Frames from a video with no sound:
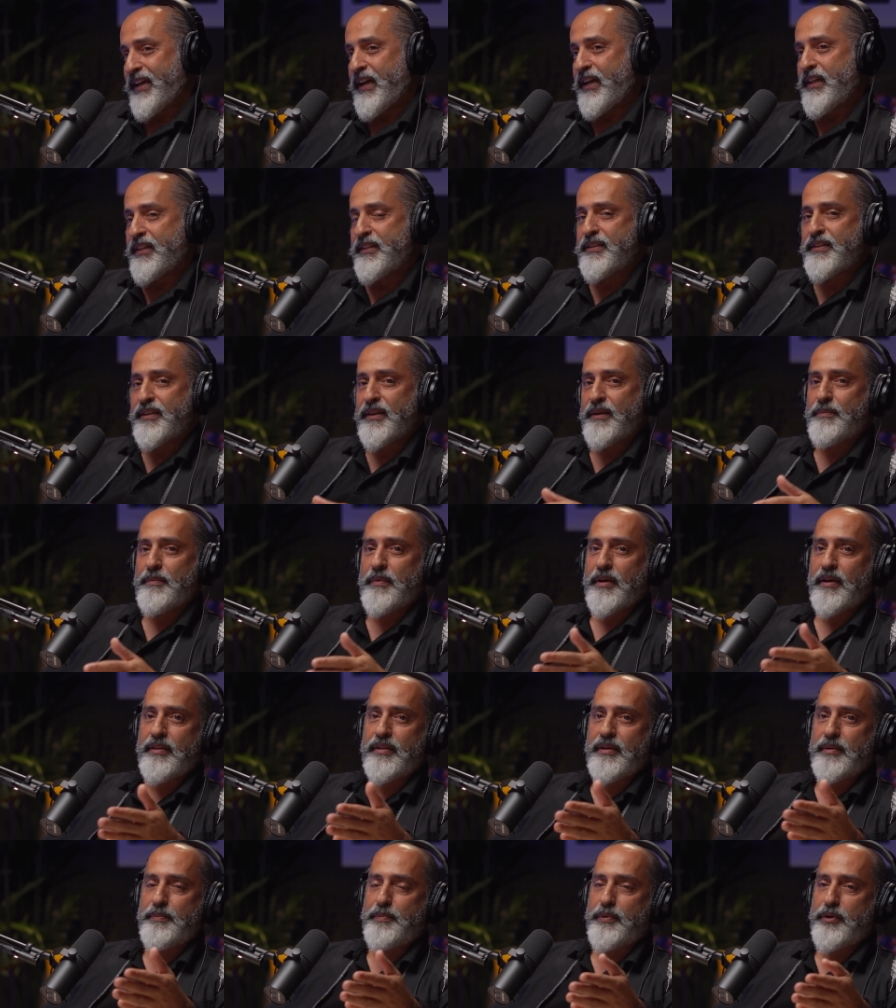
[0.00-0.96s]
and some
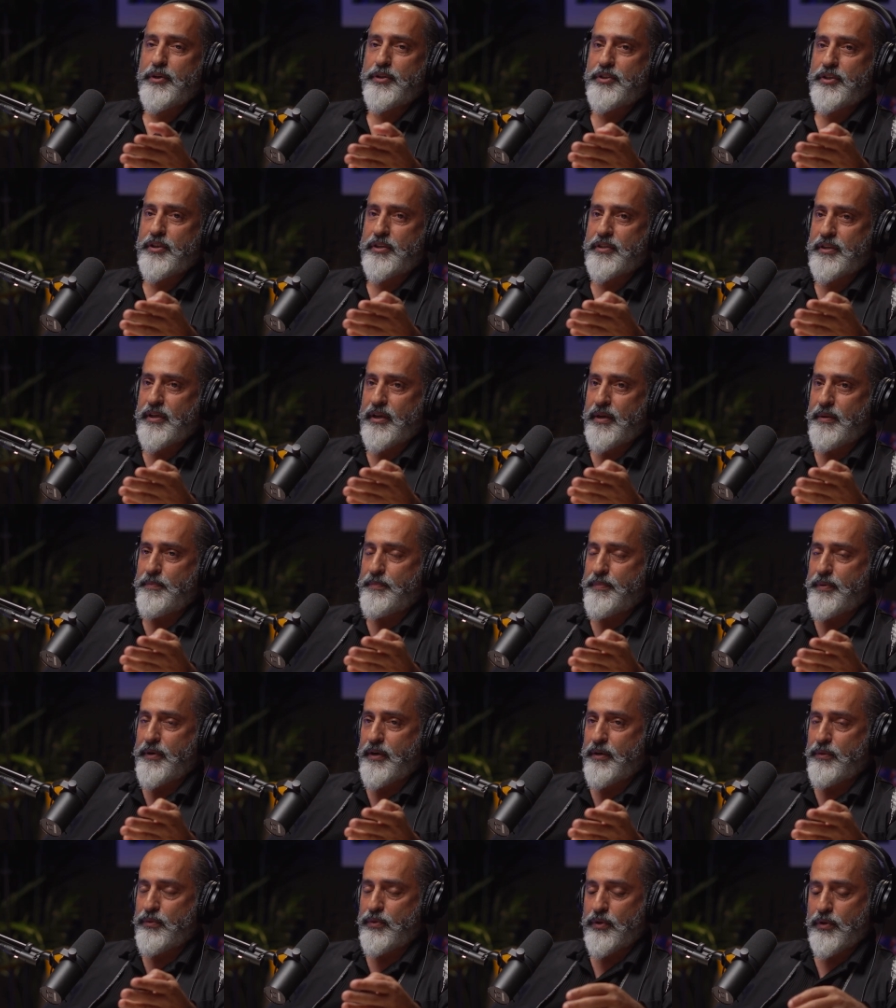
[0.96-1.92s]
other projects I'm
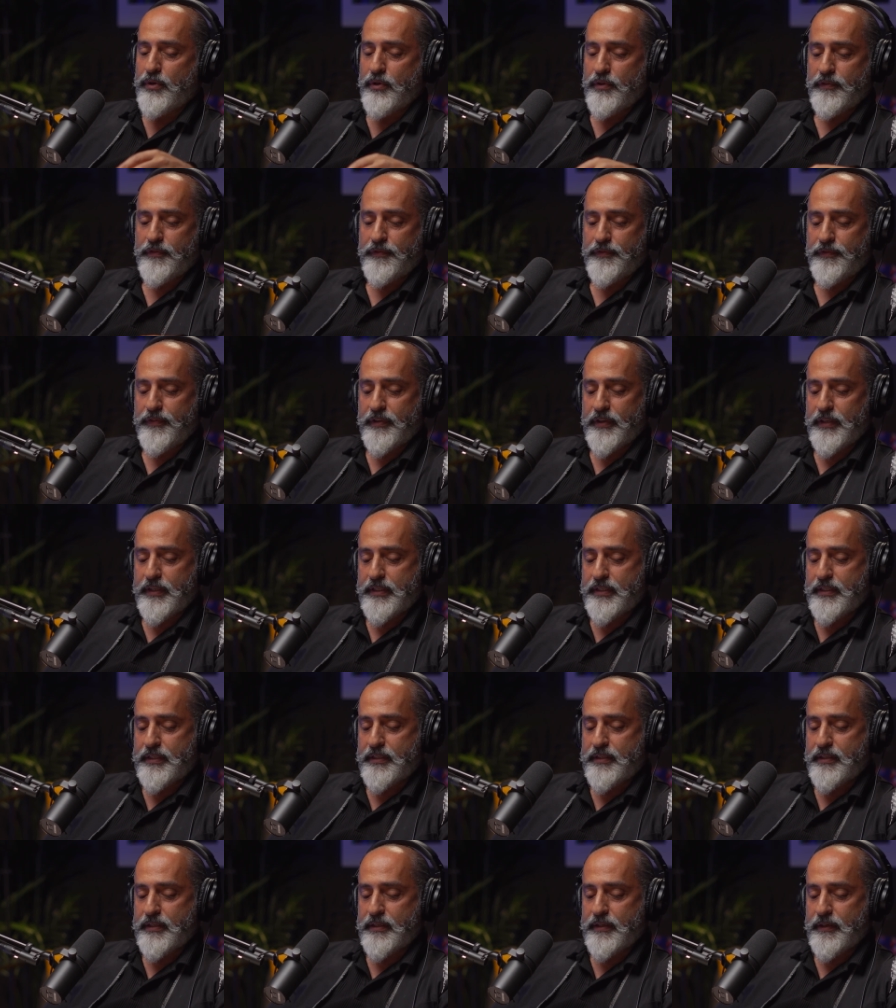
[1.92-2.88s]
proud of.
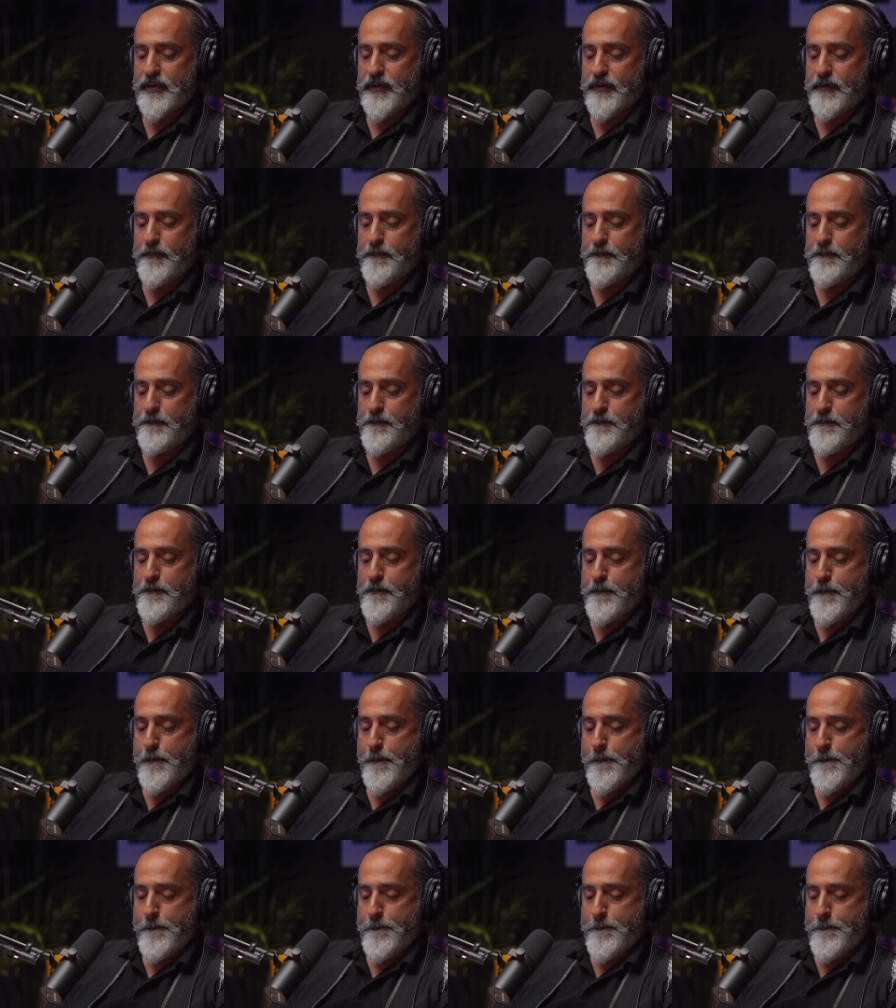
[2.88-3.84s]
It's uh,
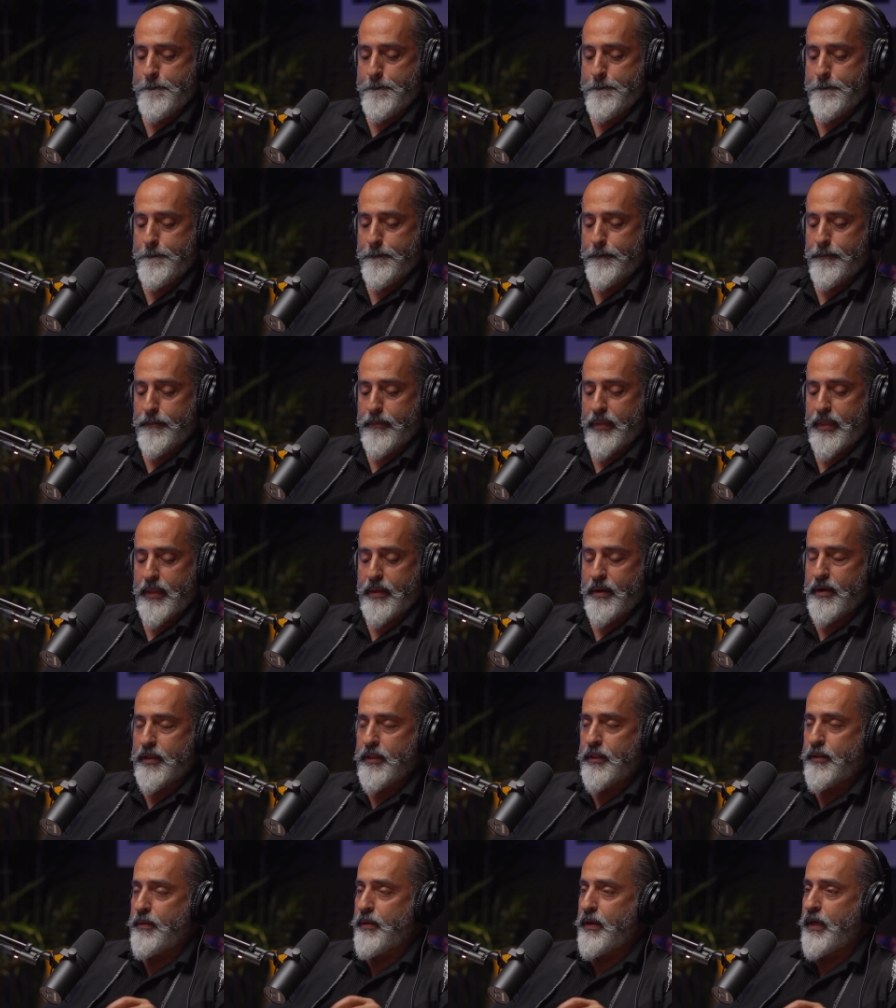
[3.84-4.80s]

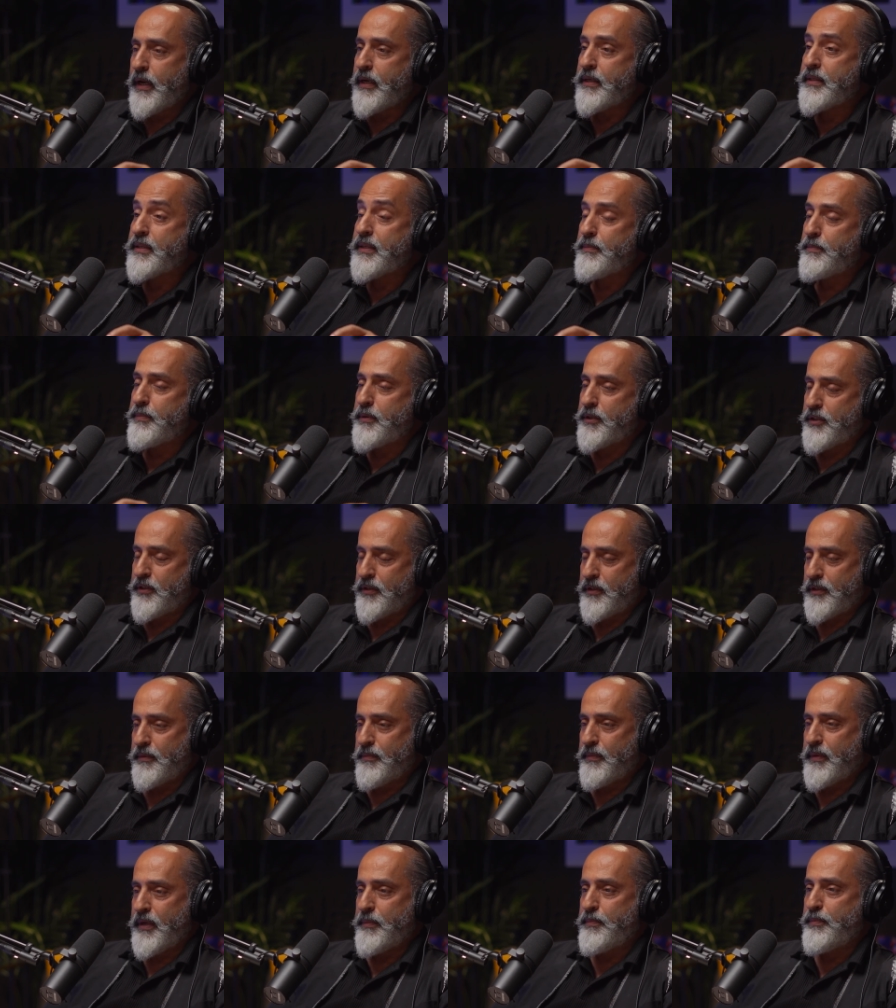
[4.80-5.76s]
the
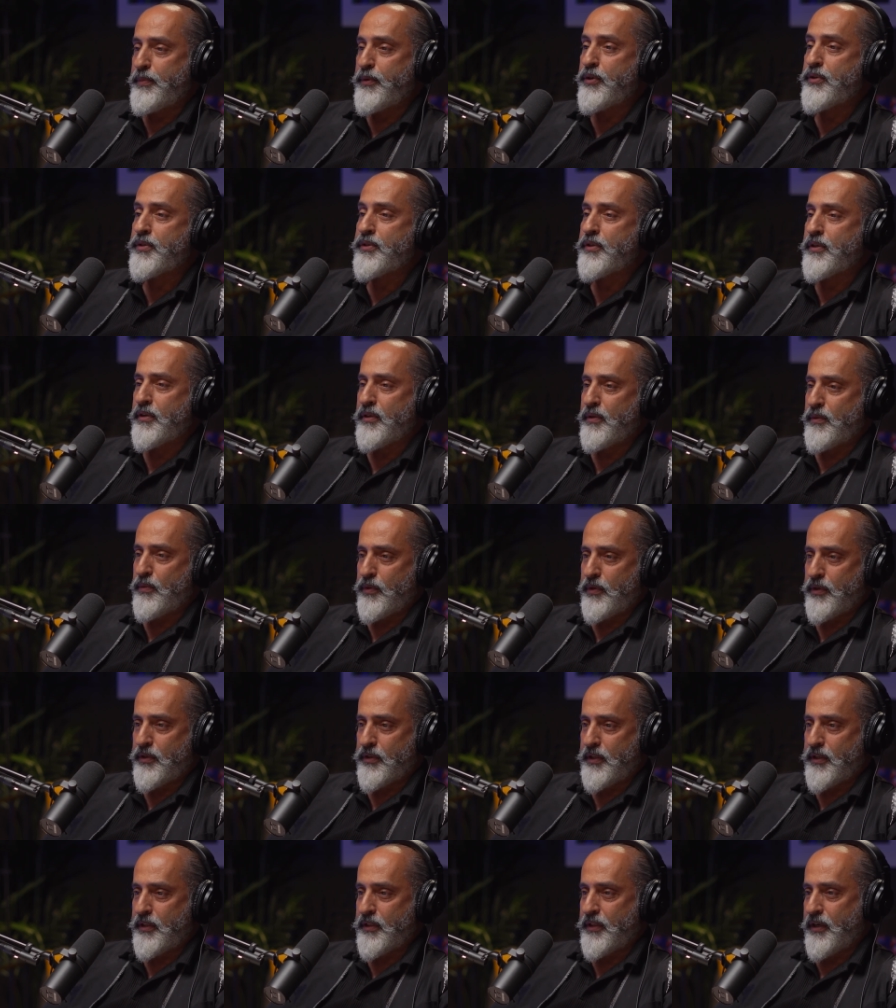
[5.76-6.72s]
exhibition, my personal
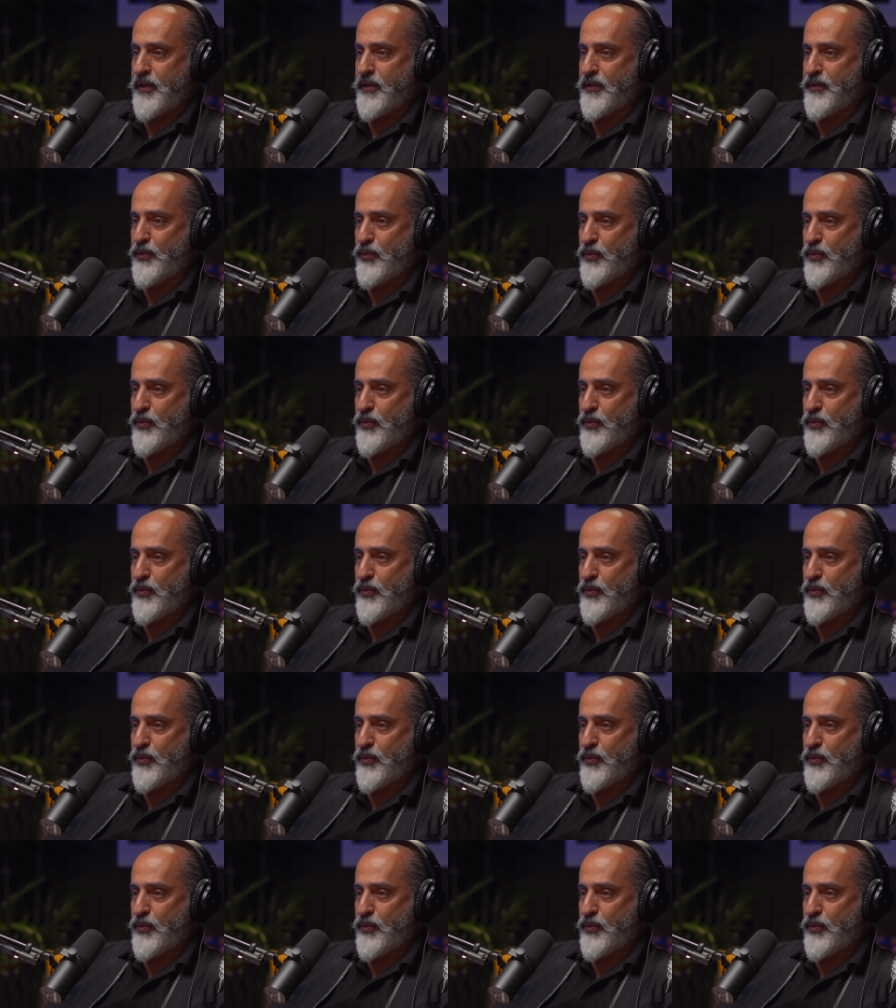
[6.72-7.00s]
work that I